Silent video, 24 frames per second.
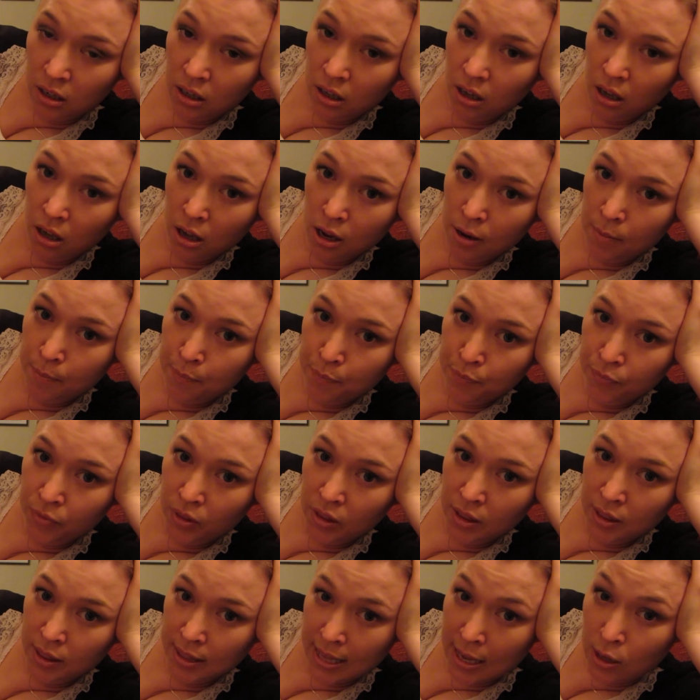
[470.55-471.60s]

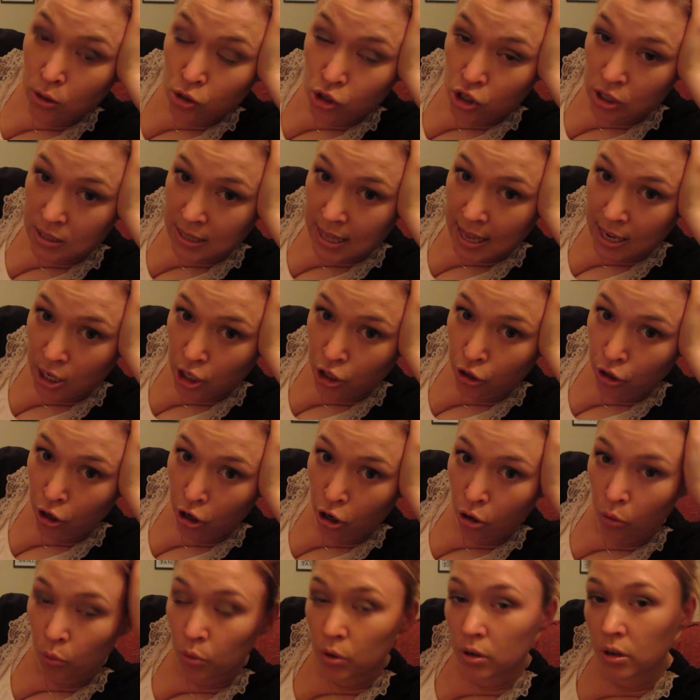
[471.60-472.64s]
They'll just let you
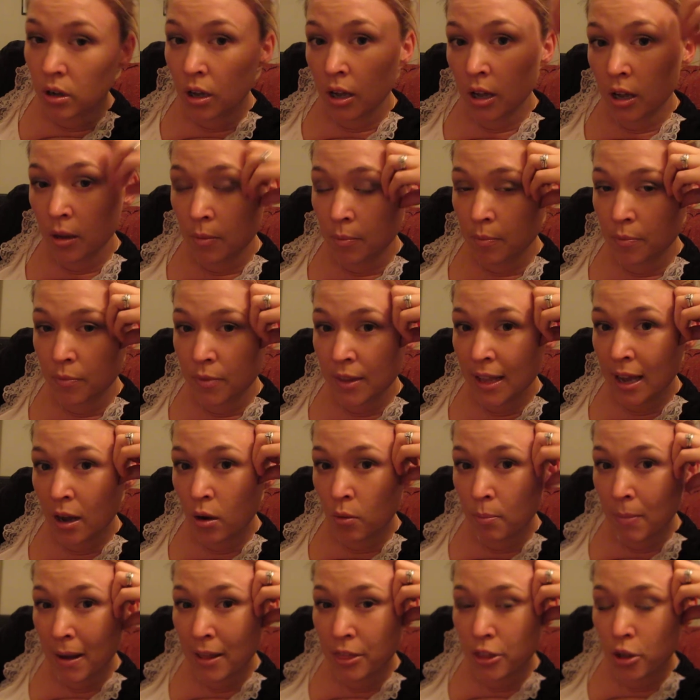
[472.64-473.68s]
know. Now,
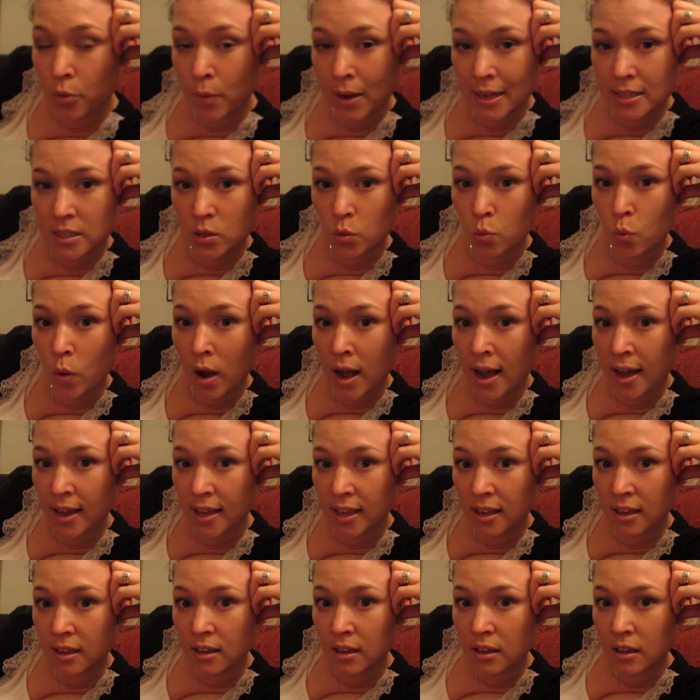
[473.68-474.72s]
Matthew asked why
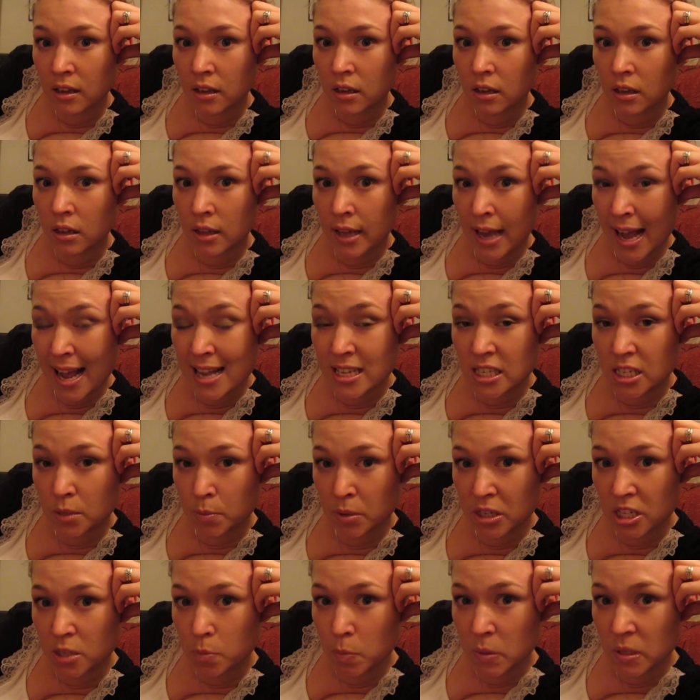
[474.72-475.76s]
it has to be
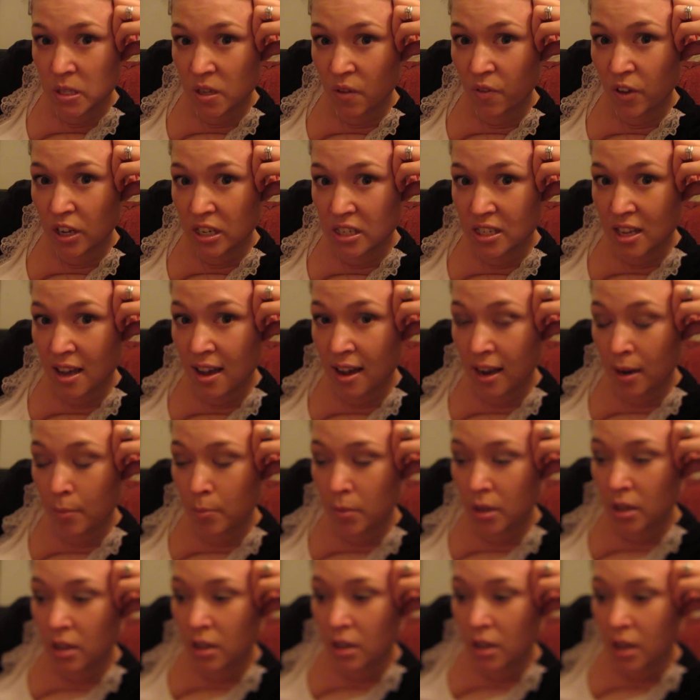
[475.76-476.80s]
a specific time,
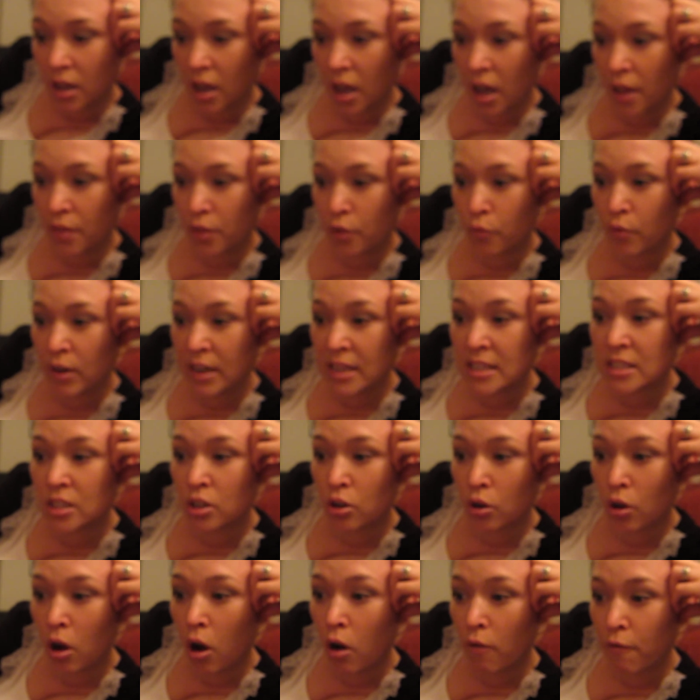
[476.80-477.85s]
and the
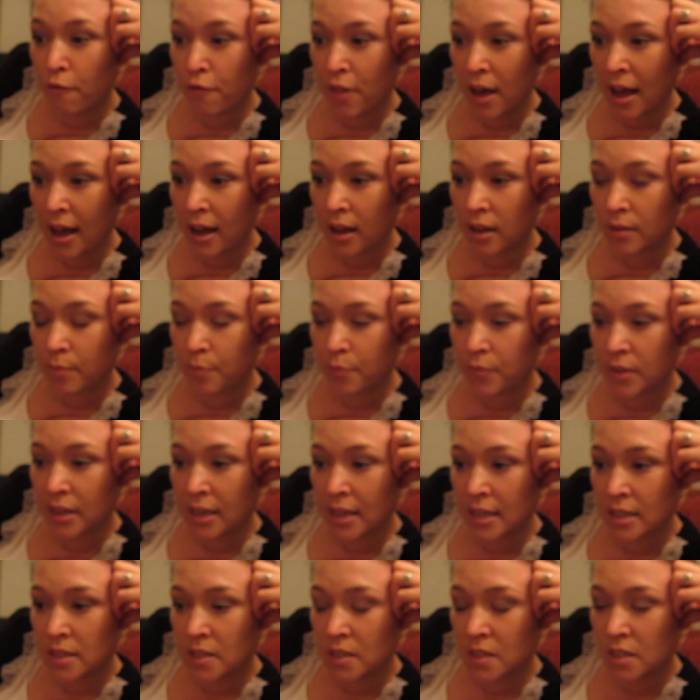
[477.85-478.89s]
reason of that
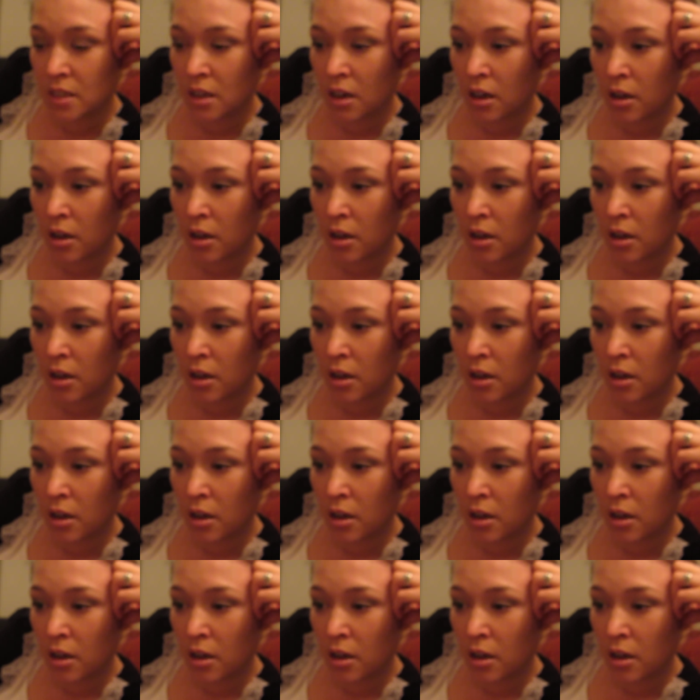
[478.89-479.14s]
is